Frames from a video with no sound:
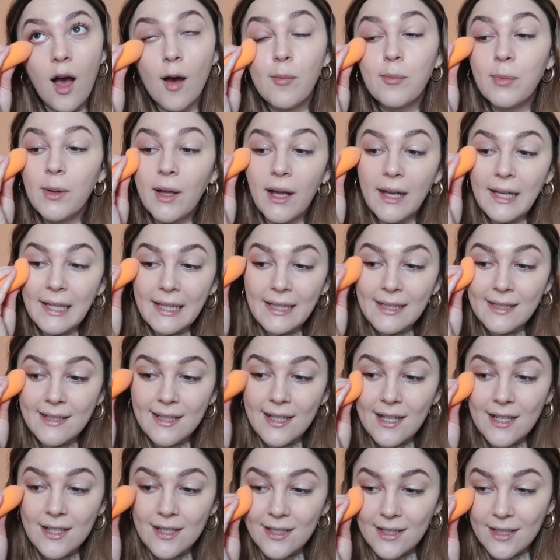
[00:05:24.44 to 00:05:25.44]
applying
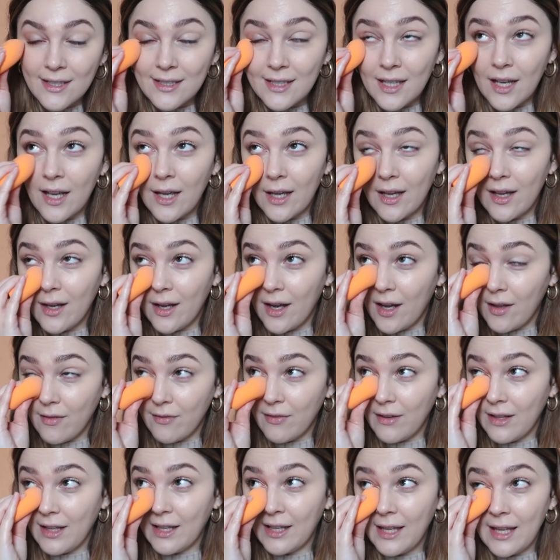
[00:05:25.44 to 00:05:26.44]
concealer just because I, I
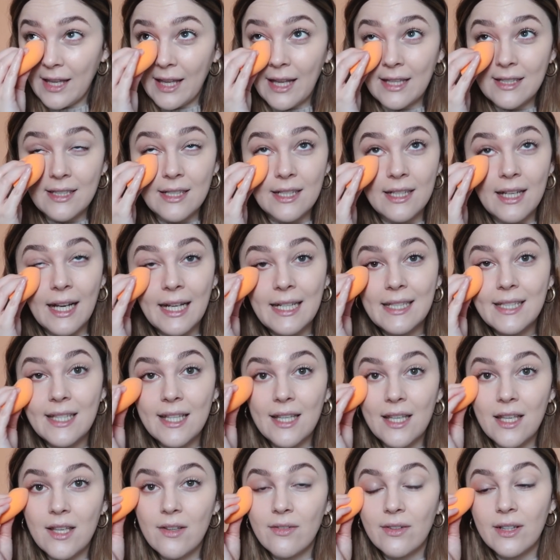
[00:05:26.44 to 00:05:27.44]
feel like it gets a nice
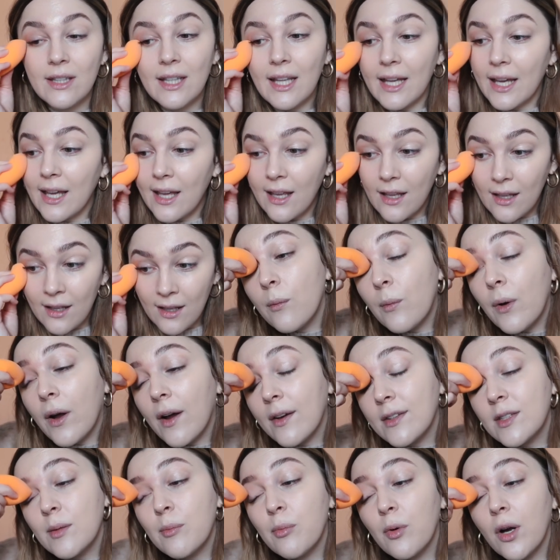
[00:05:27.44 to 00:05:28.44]
even layer,
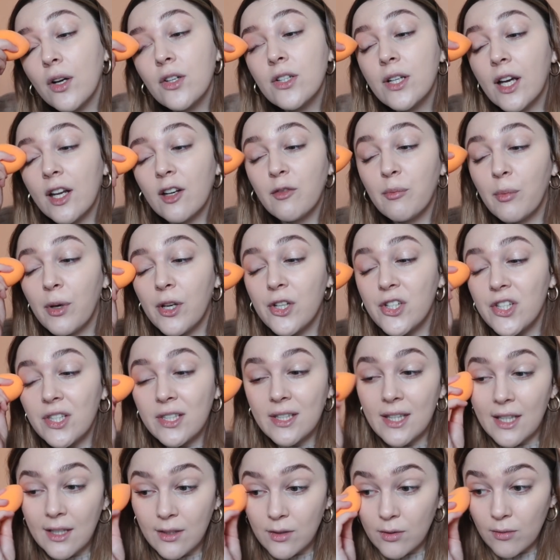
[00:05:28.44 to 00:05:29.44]
whereas a brush kind of
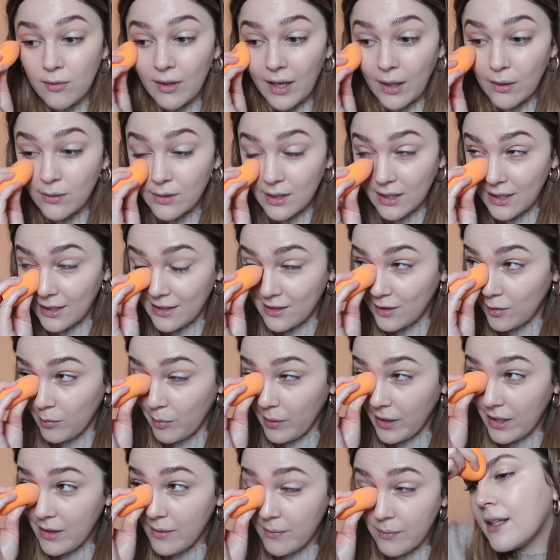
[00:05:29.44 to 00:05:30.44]
pushes things around a little
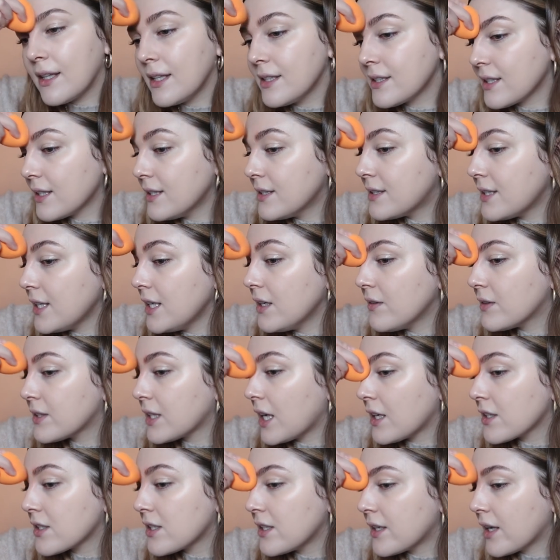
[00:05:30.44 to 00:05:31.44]
bit. This concealer
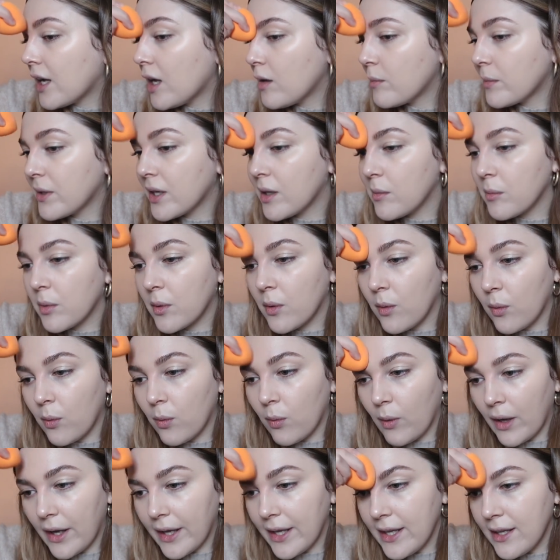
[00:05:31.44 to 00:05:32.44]
is actually coming up
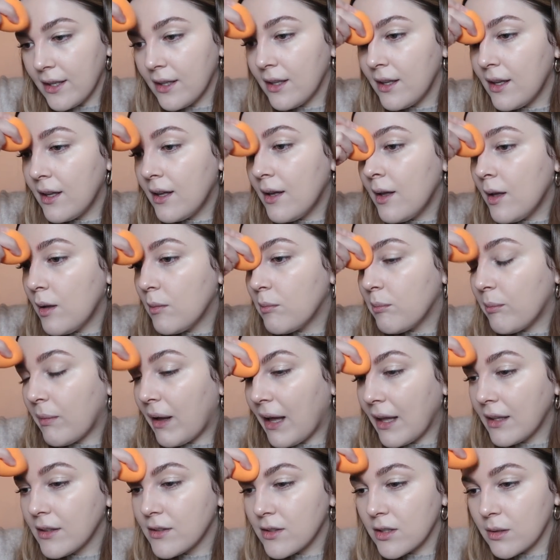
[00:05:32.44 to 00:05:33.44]
quite
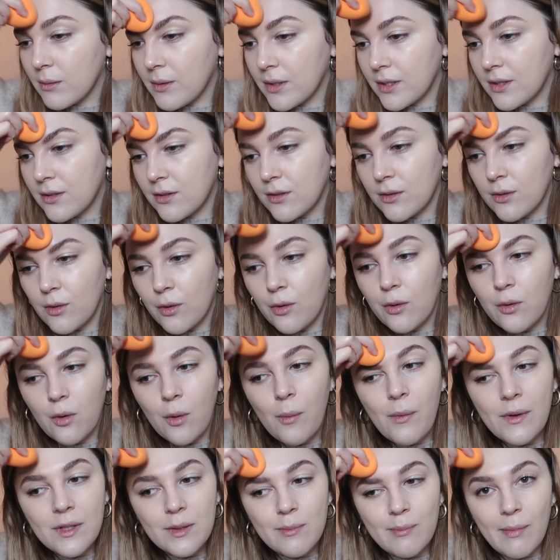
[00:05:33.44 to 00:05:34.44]
matte, so it's
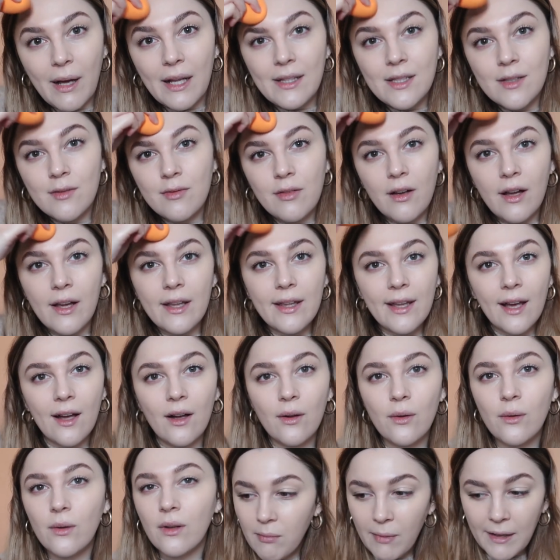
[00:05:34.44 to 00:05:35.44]
almost mattifying
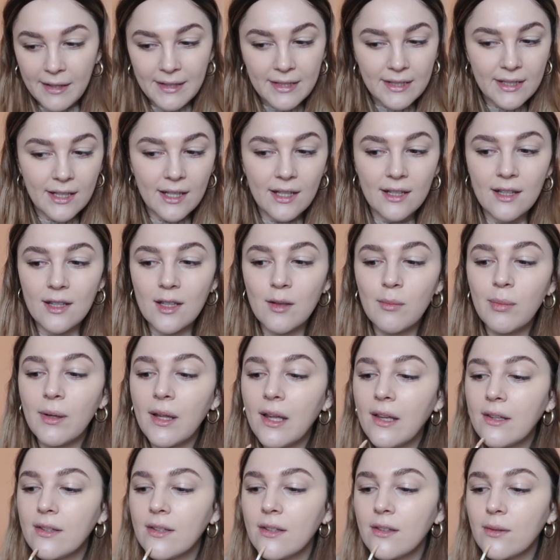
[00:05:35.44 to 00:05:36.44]
out my skin in the
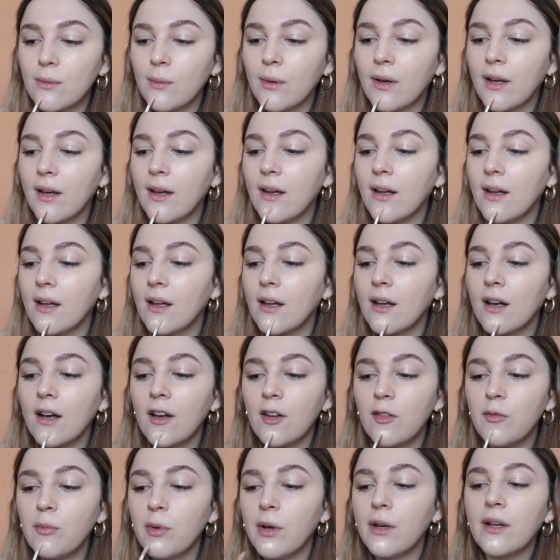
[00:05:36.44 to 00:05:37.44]
places where
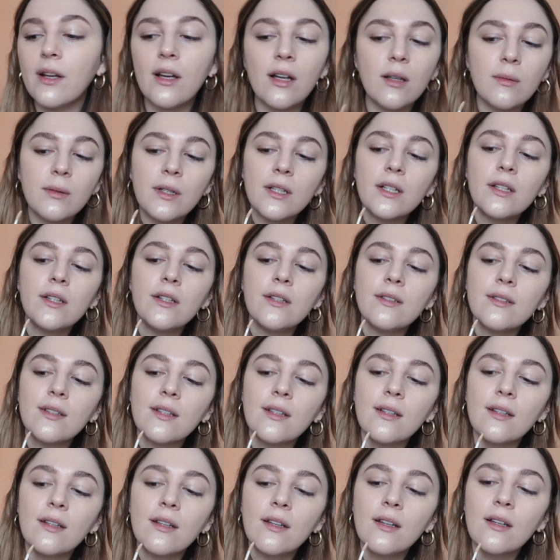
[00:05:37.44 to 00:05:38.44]
I've put it. I'm going to use
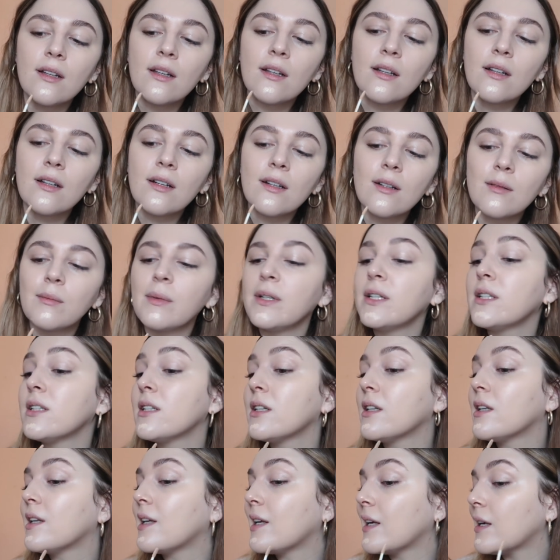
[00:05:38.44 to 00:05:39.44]
it on my
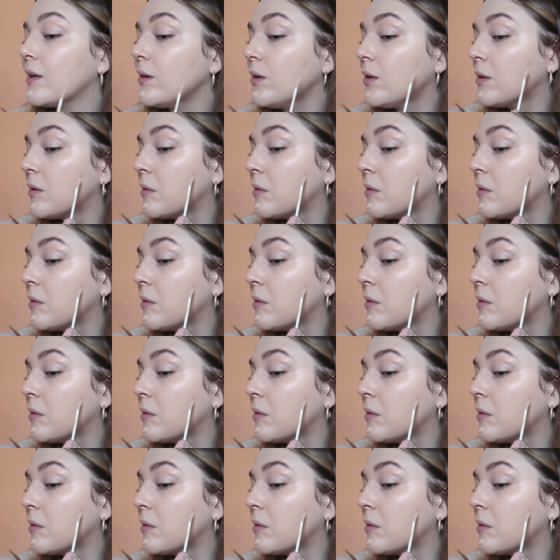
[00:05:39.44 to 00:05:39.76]
chin here